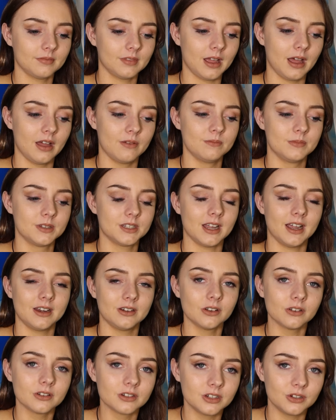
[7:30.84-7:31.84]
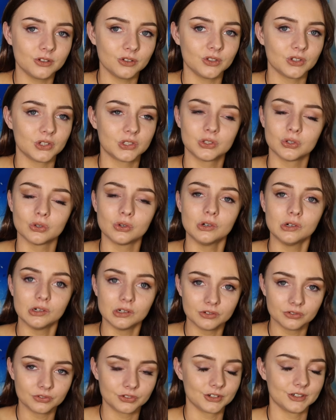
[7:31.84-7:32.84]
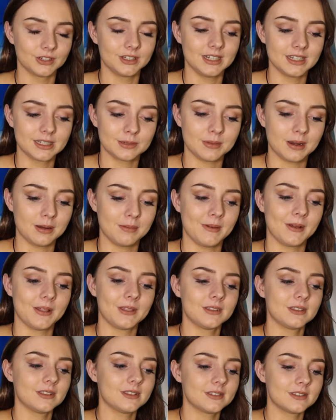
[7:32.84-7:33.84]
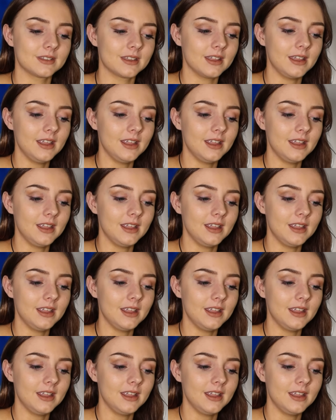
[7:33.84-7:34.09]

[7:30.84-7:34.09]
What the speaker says: I'm signed on to do this tour for this many months.